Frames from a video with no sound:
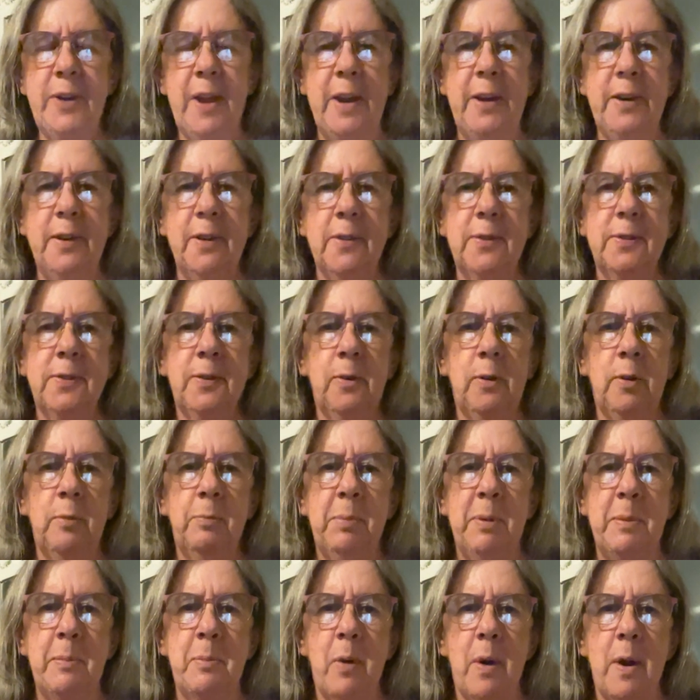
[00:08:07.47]
it so it'd
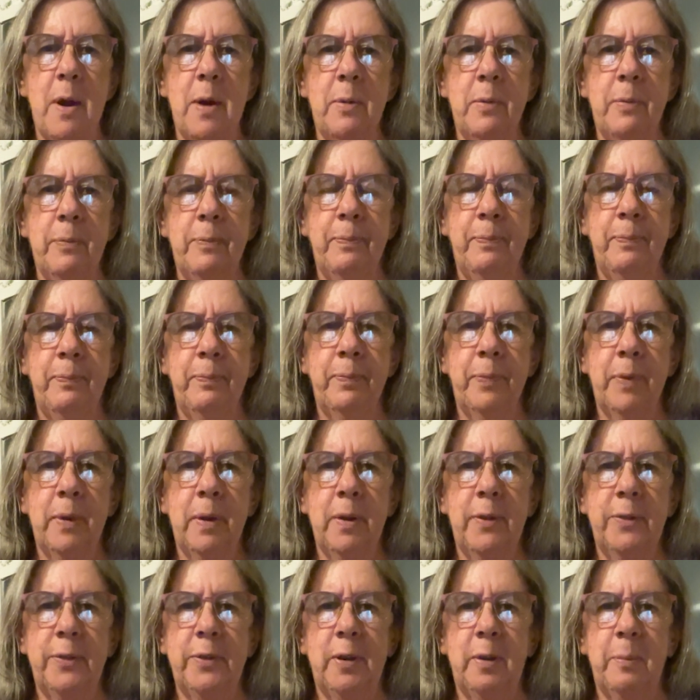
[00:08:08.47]
be brown
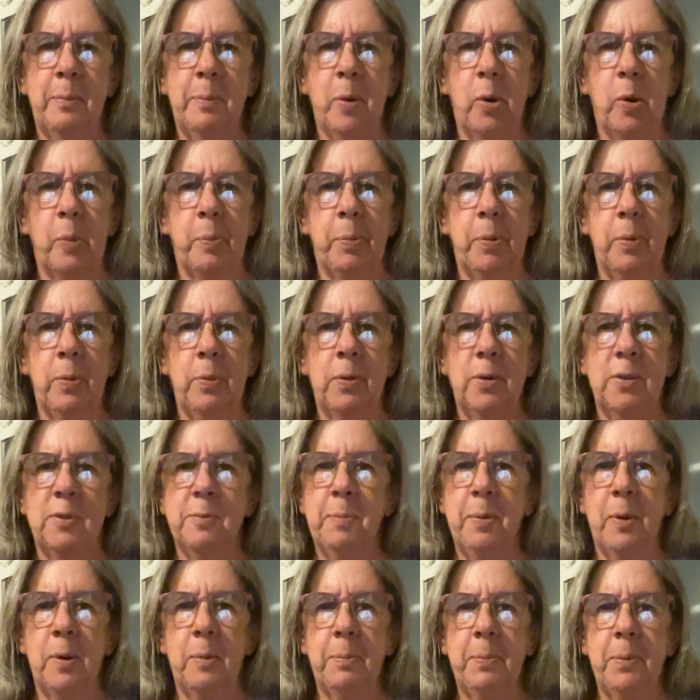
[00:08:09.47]
instead of purple, because
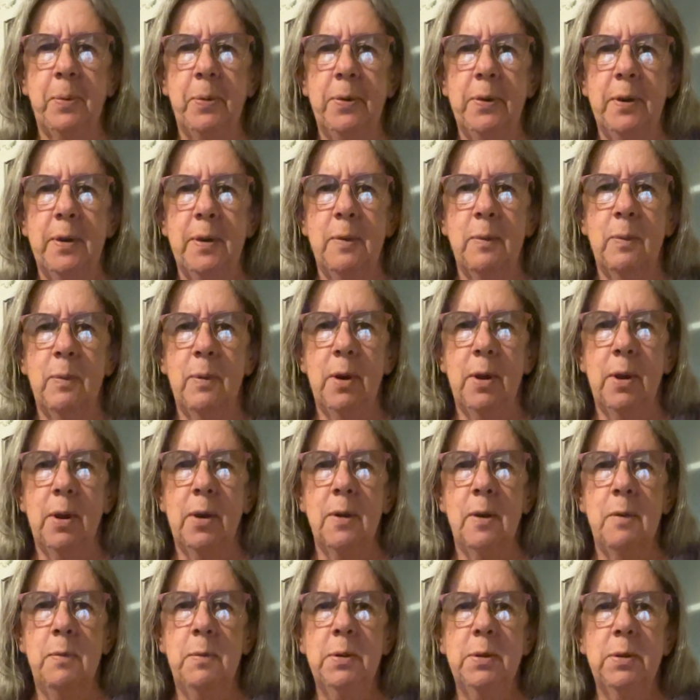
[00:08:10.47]
purple didn't really
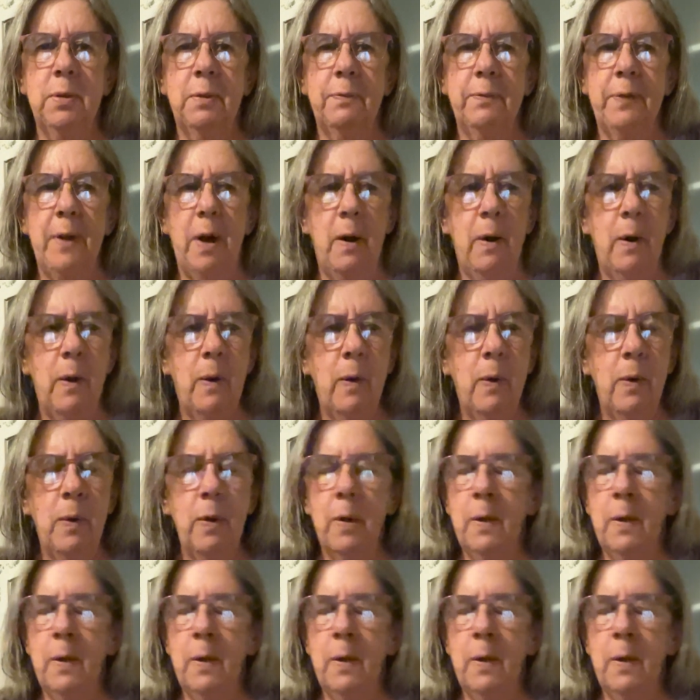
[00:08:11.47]
go with the fall.